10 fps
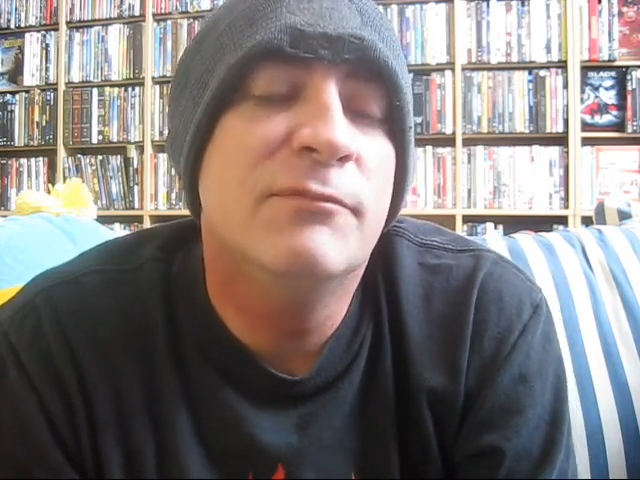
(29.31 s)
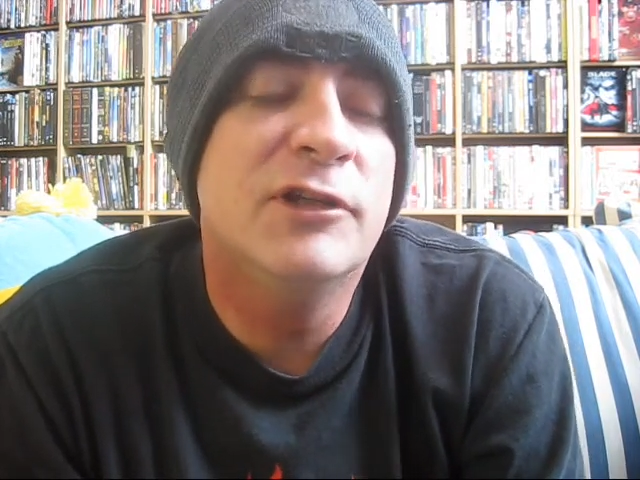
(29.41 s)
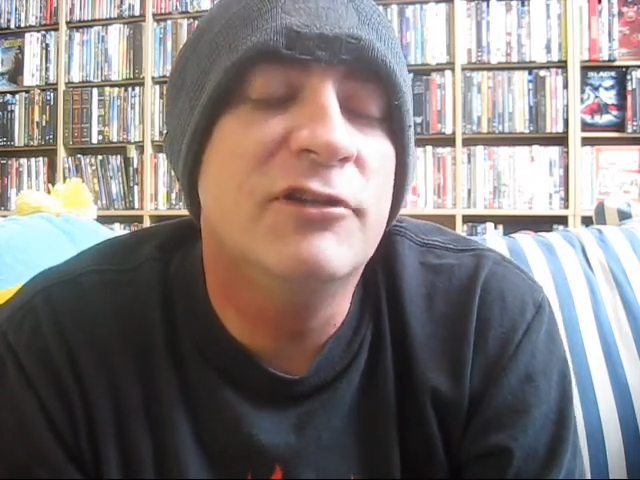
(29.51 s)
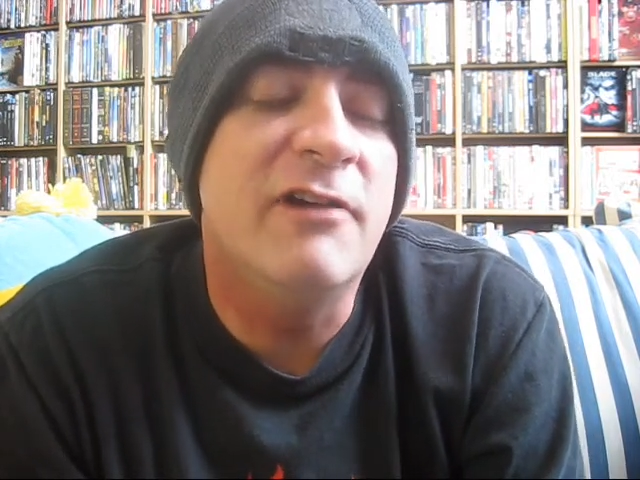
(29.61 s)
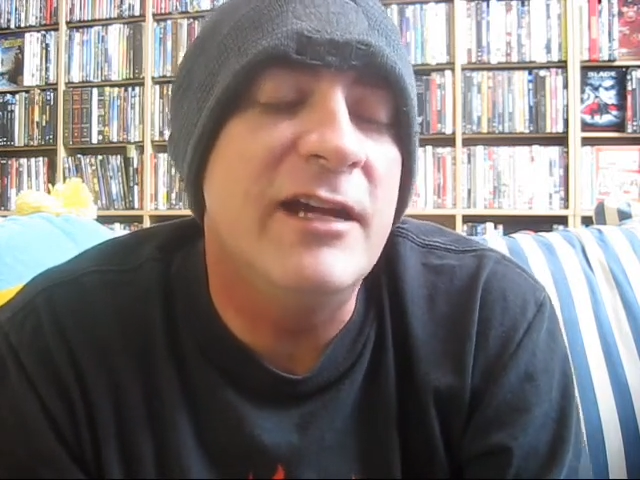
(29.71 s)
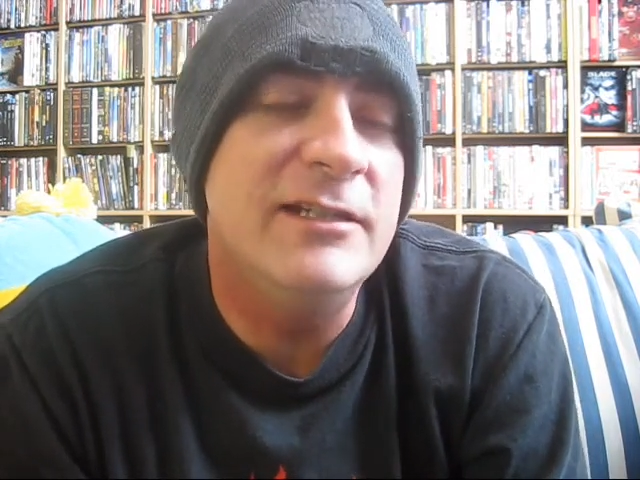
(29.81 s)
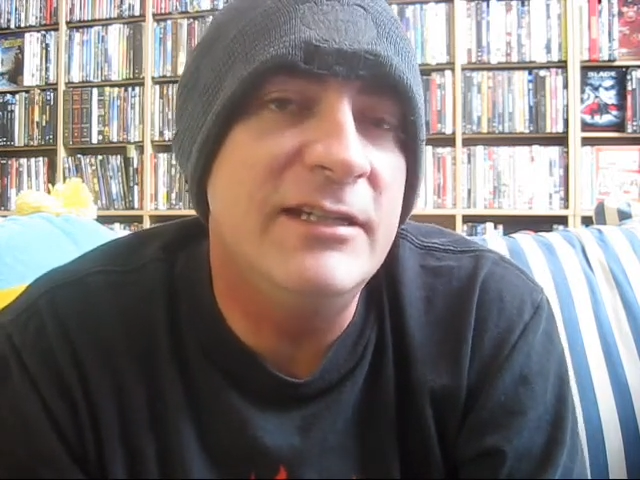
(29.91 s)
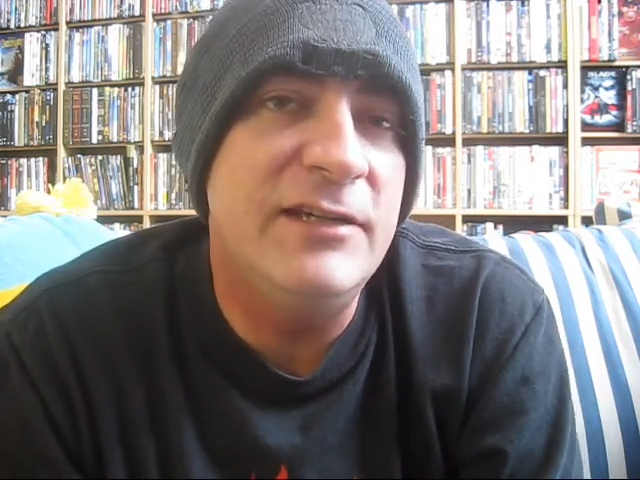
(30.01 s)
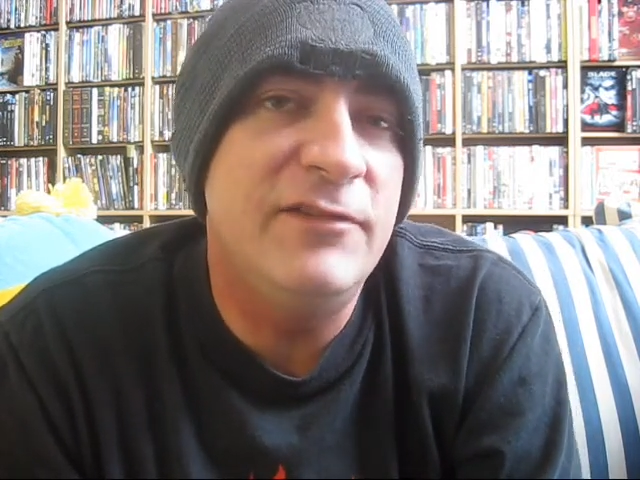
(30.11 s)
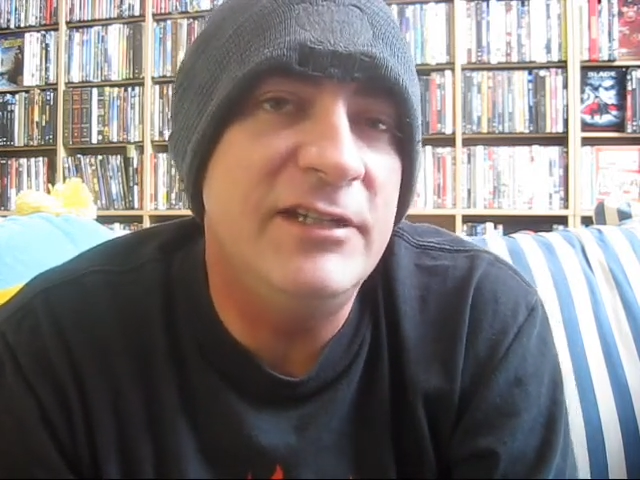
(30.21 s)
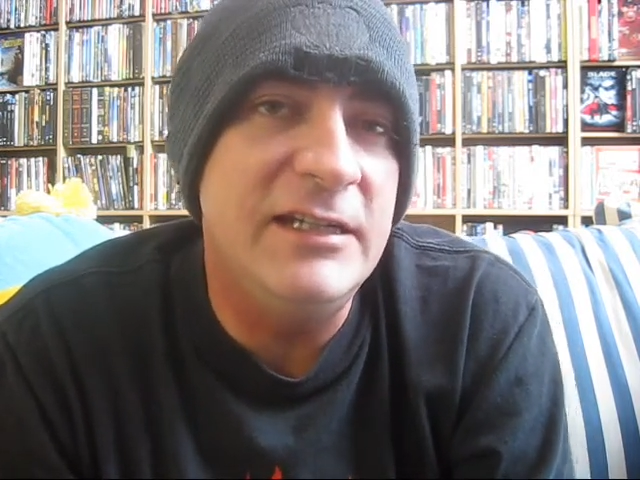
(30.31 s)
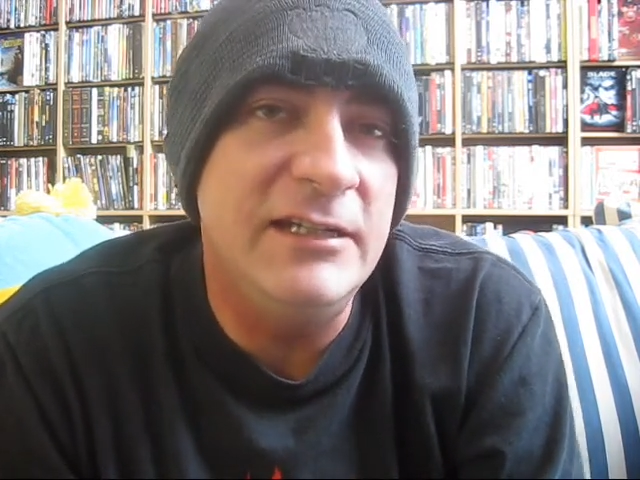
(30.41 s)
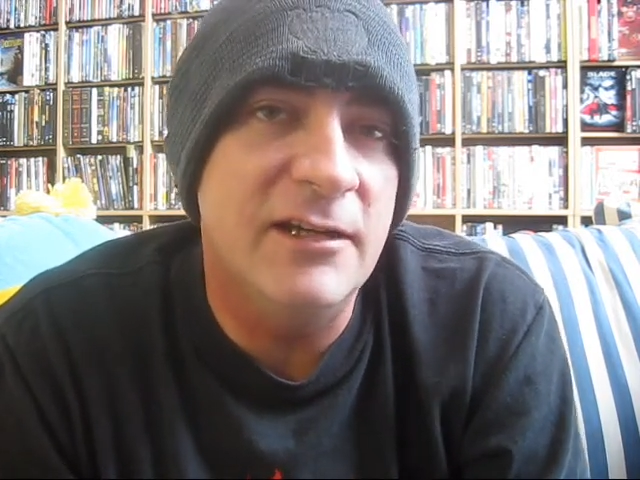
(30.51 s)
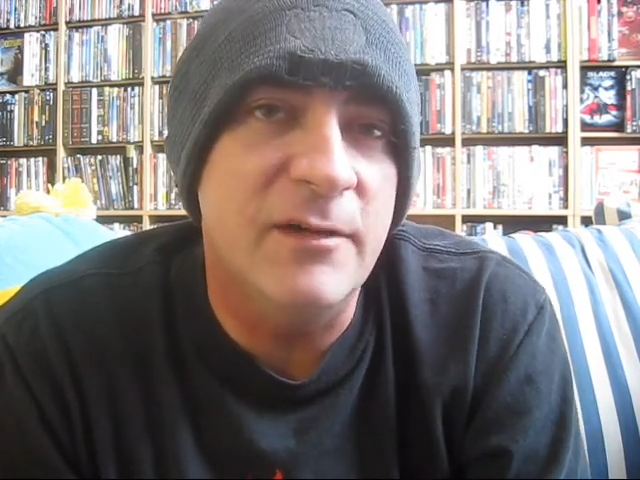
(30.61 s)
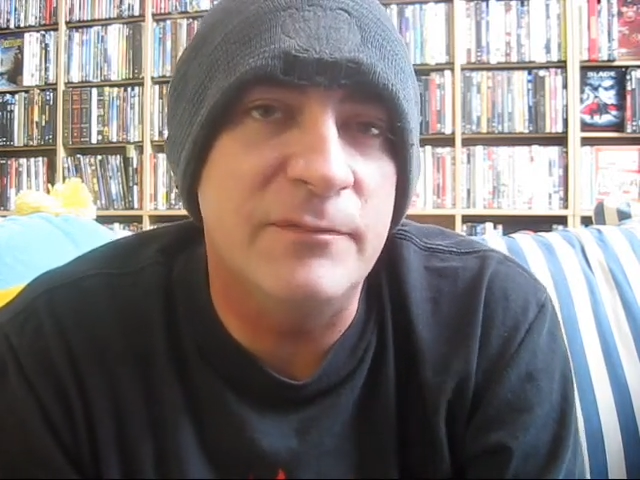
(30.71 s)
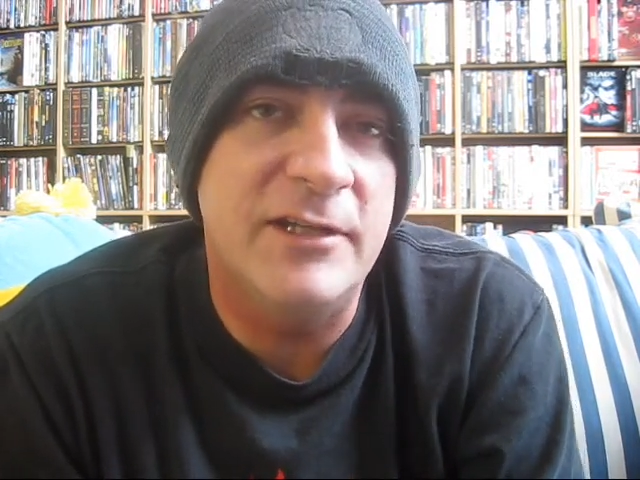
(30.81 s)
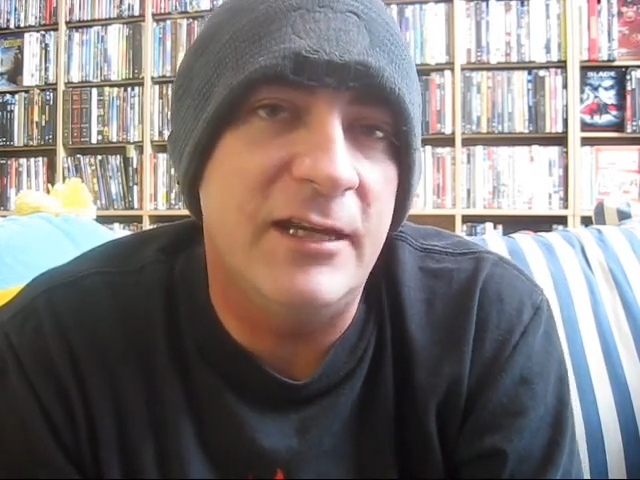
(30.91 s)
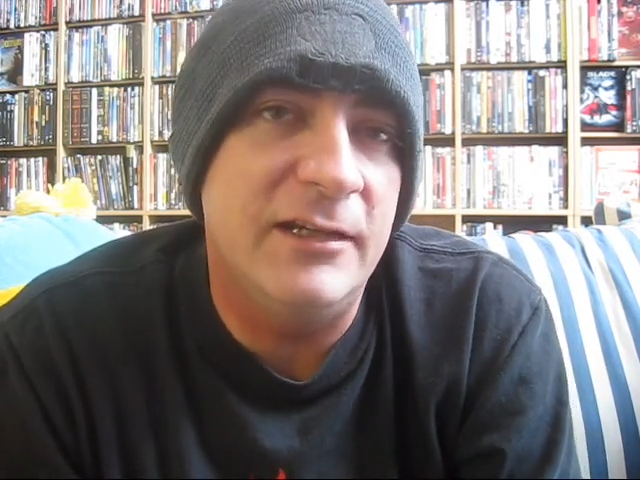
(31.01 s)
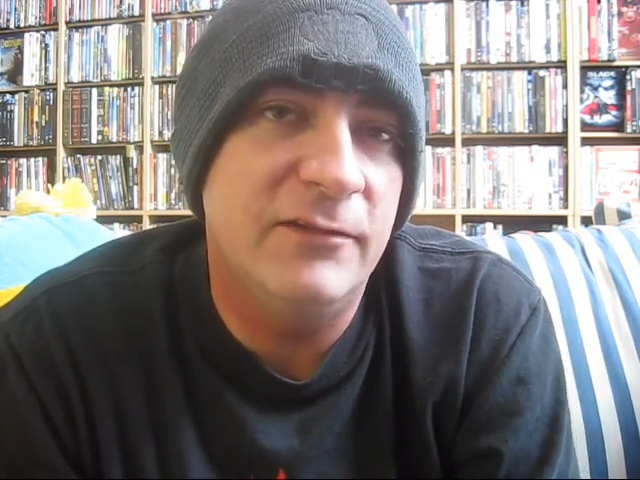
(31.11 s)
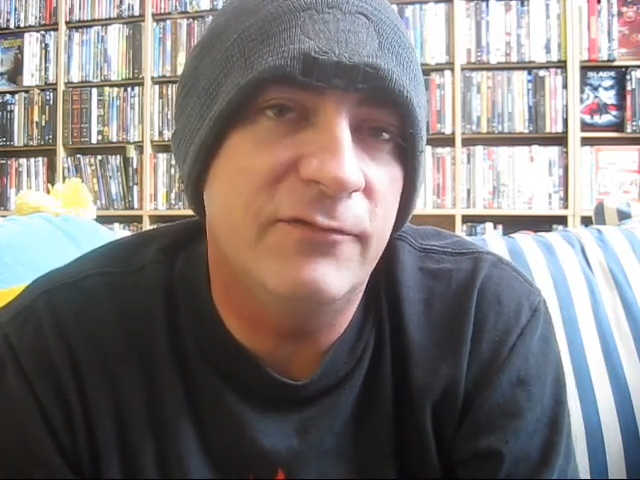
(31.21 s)
Blu-ray DVD
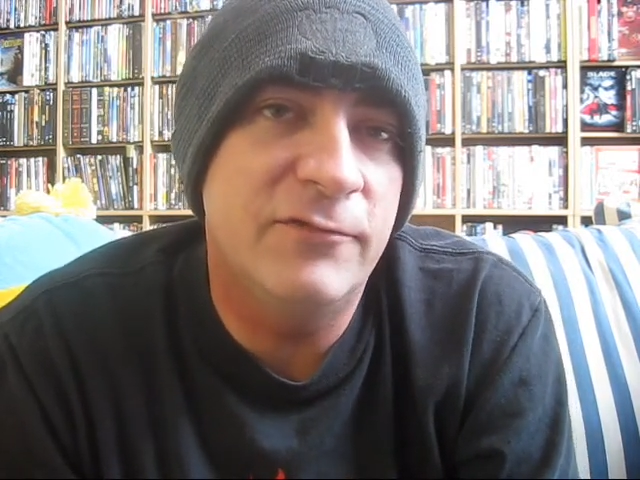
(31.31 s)
update